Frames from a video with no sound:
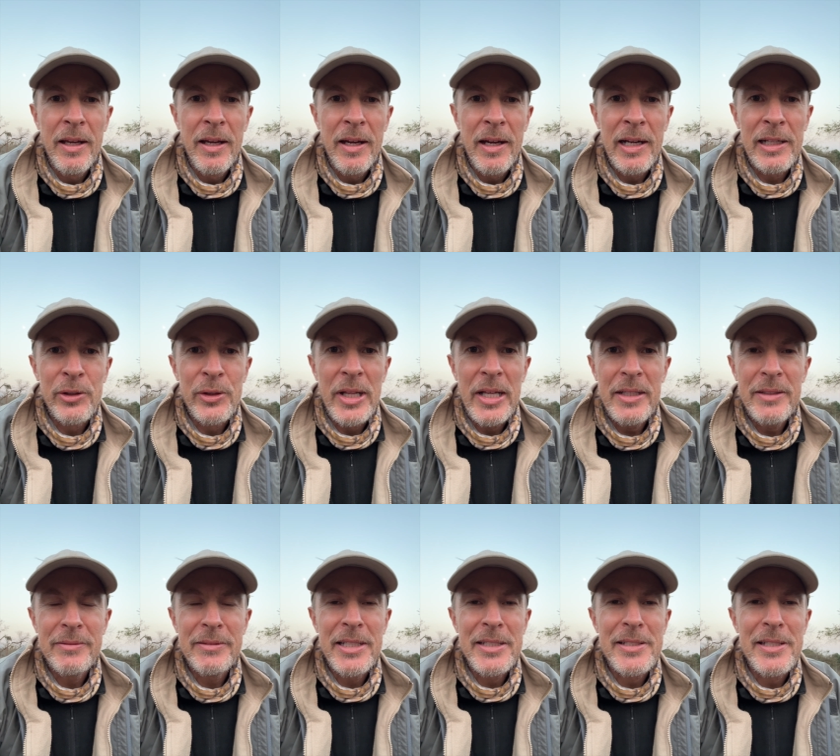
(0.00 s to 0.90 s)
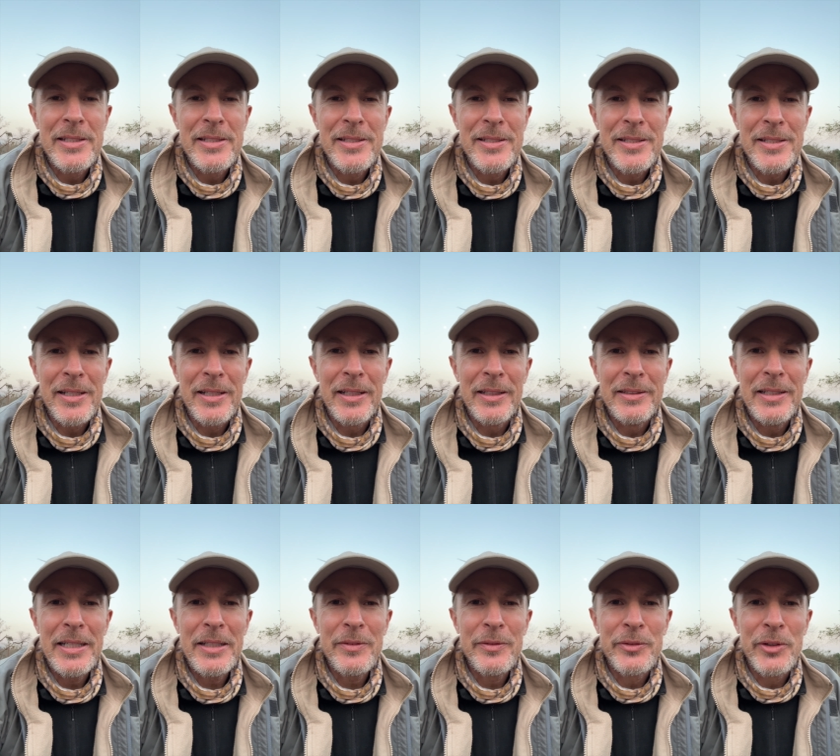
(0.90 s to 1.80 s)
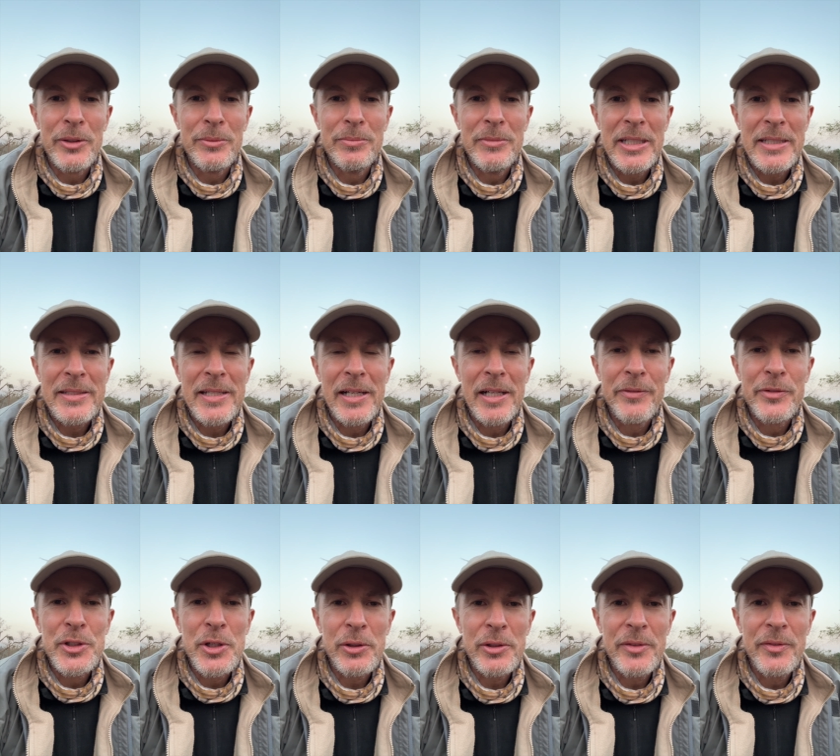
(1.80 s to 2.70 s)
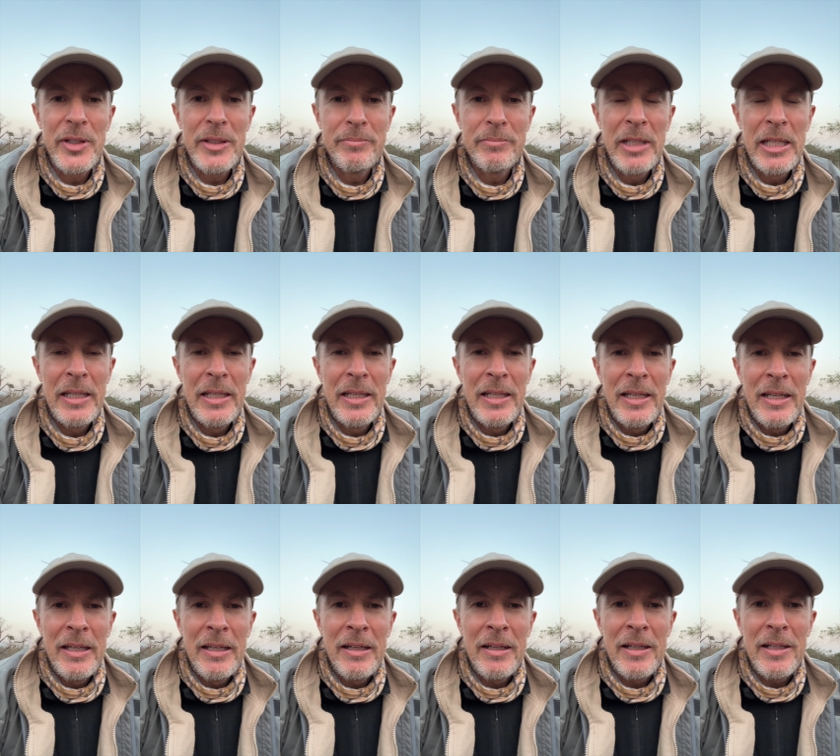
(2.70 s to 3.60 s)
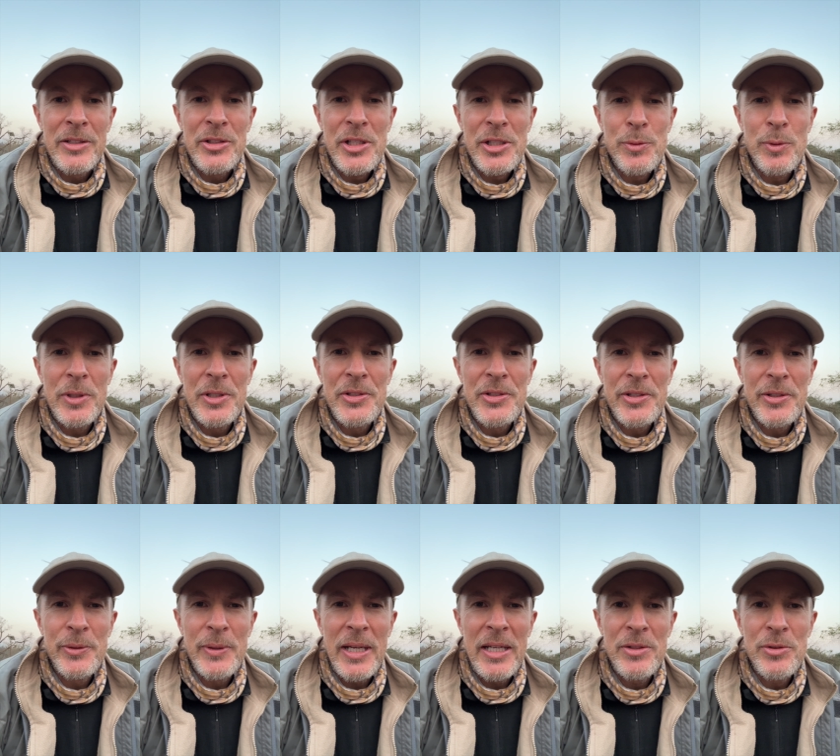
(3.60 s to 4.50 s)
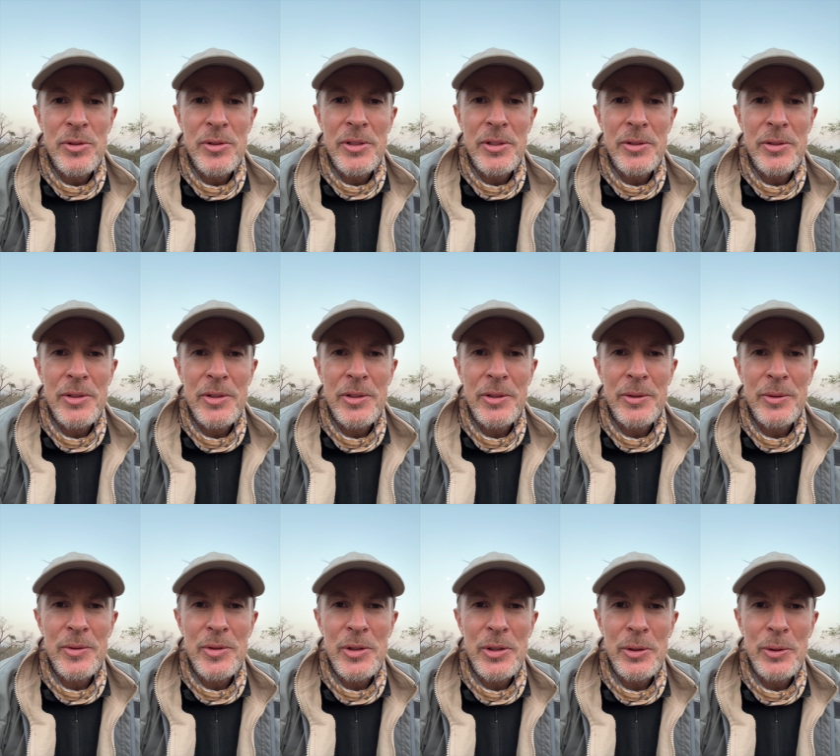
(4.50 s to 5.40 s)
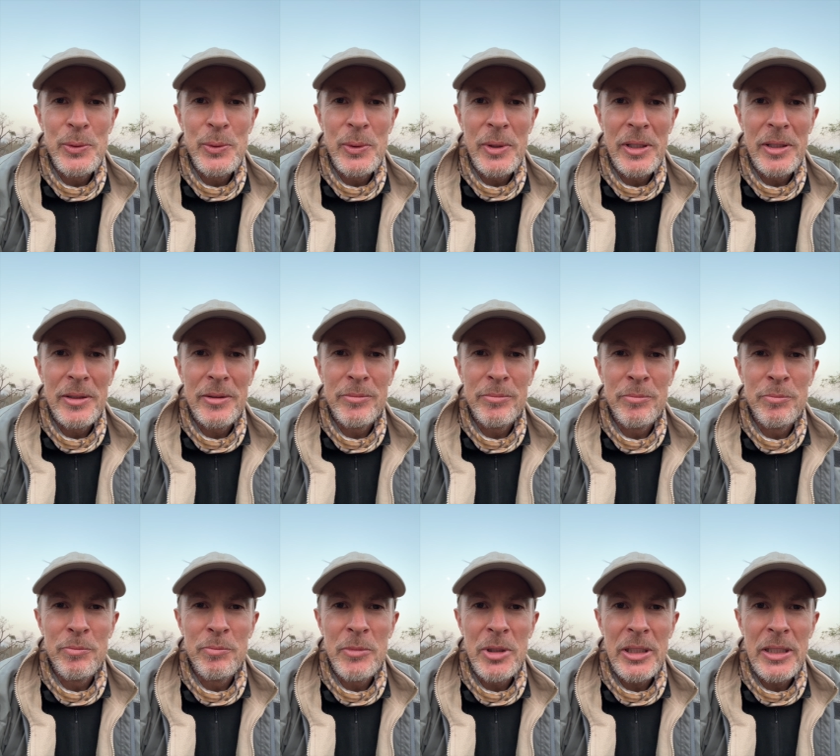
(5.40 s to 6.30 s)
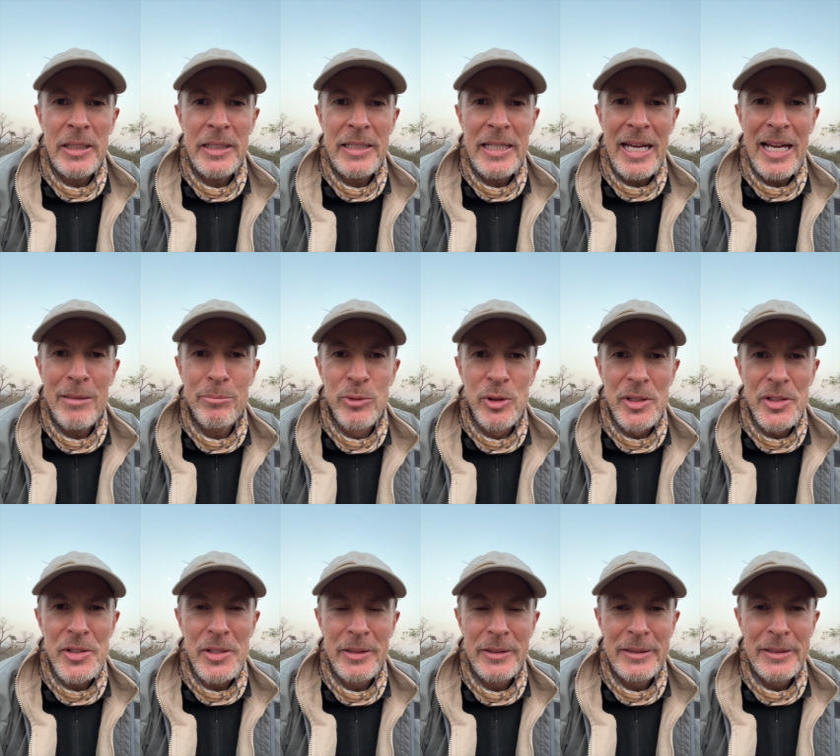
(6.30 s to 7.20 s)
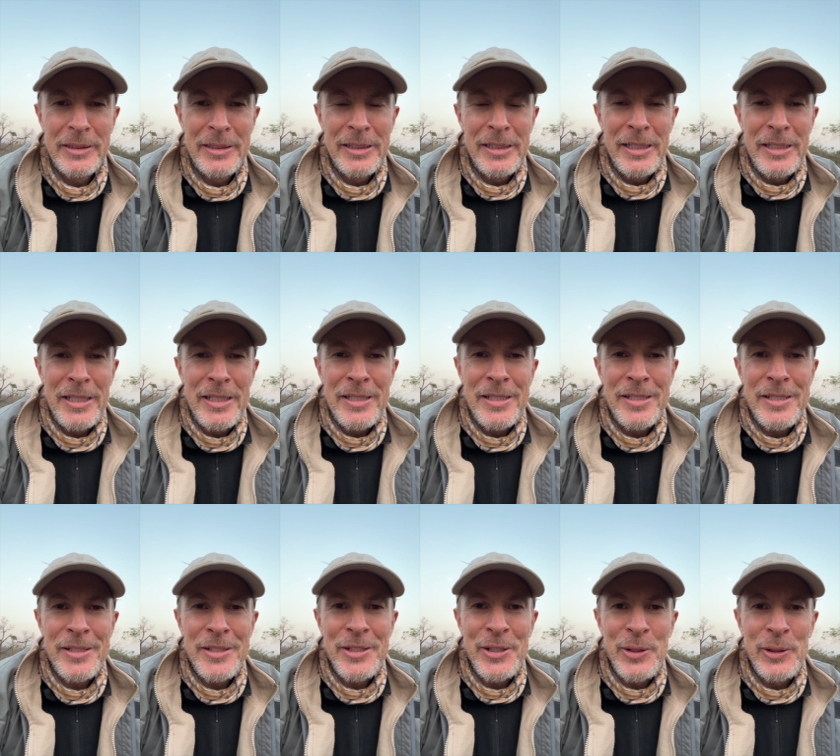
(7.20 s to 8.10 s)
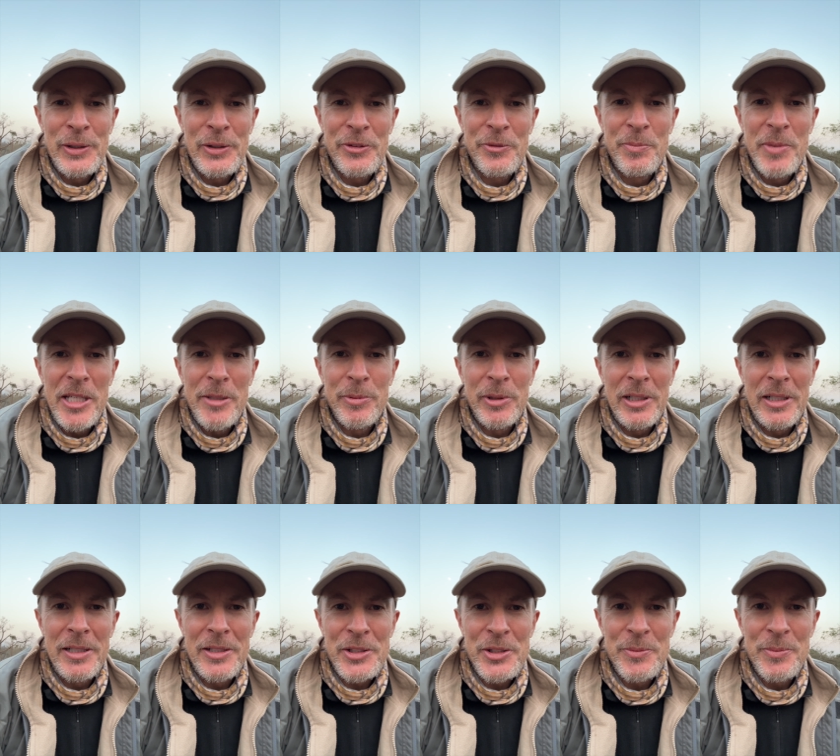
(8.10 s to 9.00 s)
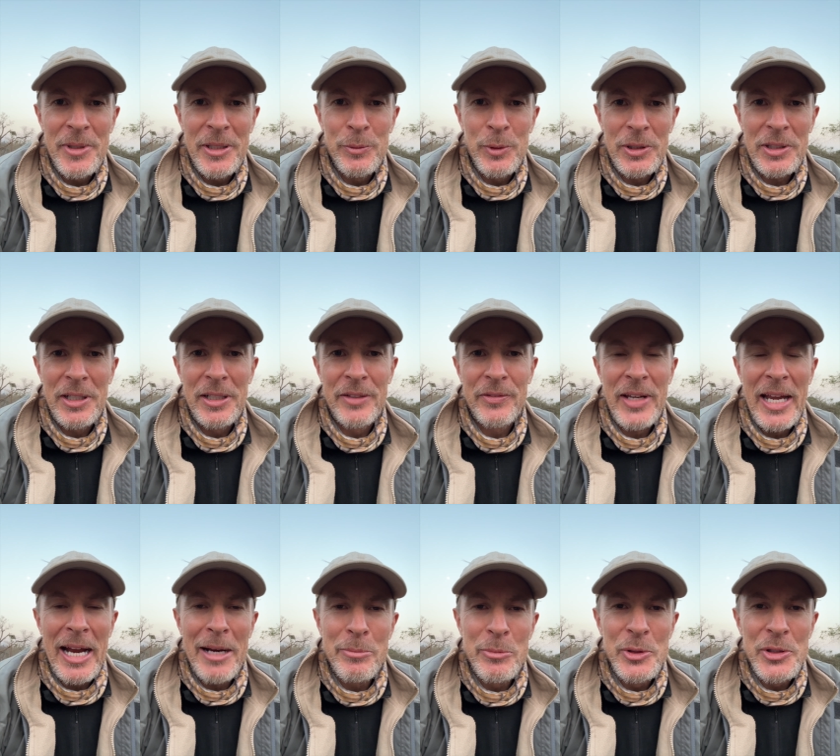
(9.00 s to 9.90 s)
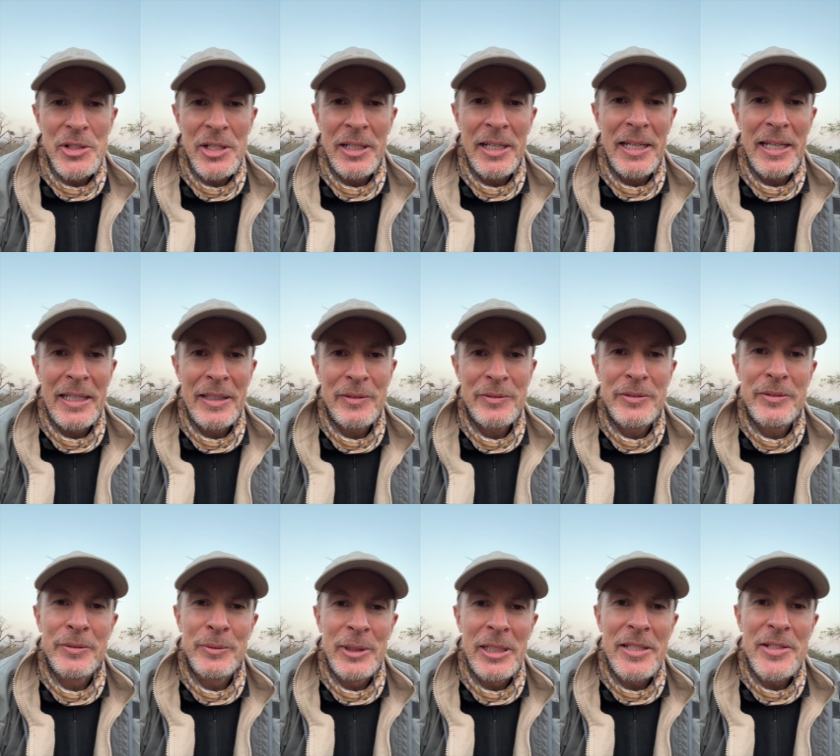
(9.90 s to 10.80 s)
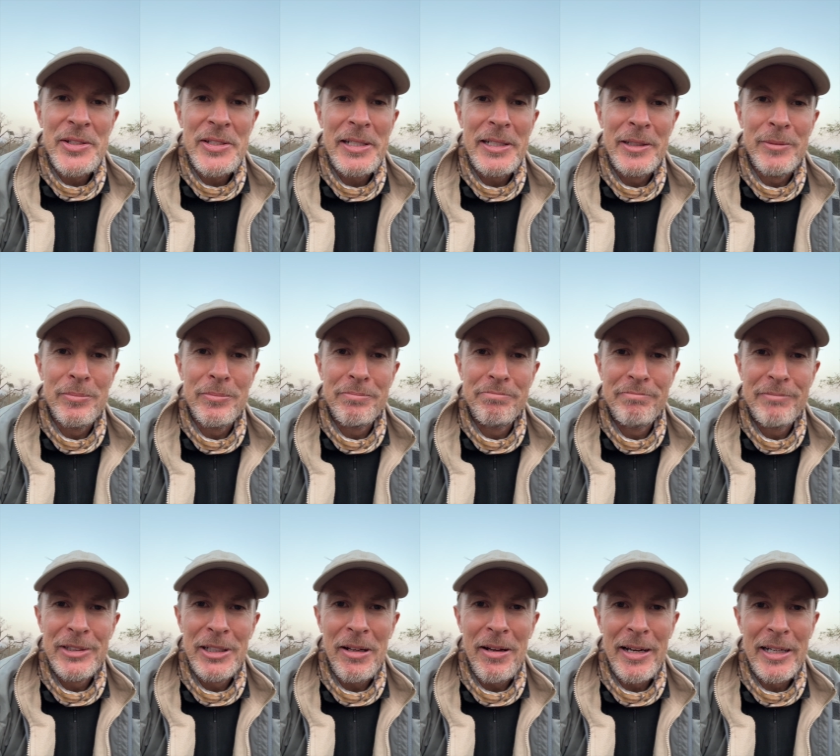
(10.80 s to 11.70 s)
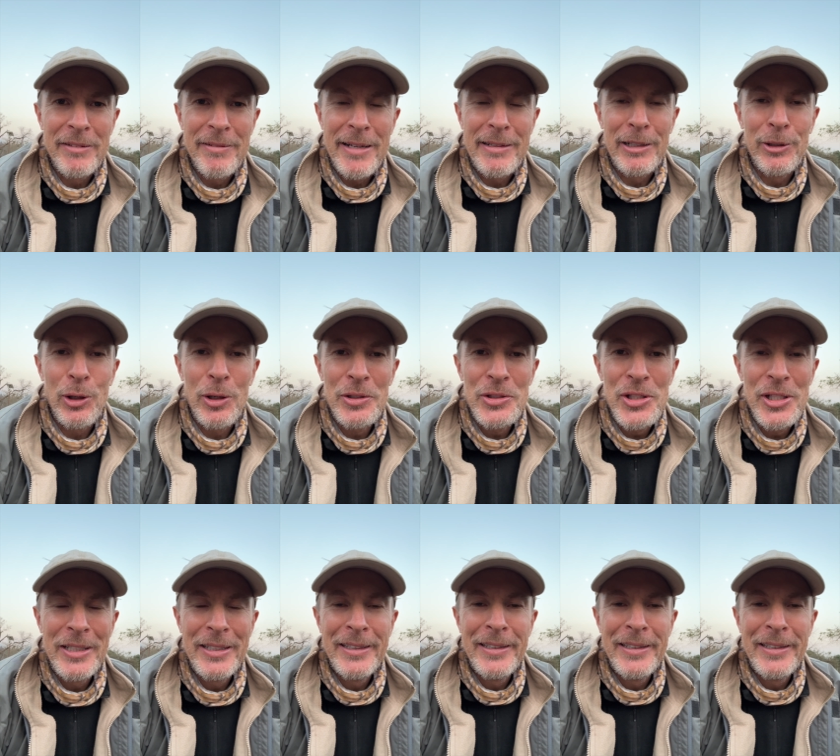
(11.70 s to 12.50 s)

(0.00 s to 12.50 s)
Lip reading: Hello there, this is Nick from Nick Dale Photography. I just wanted to introduce you to my cameras. So a lot of people ask me what kind of cameras I have when they see them lying around the lodge,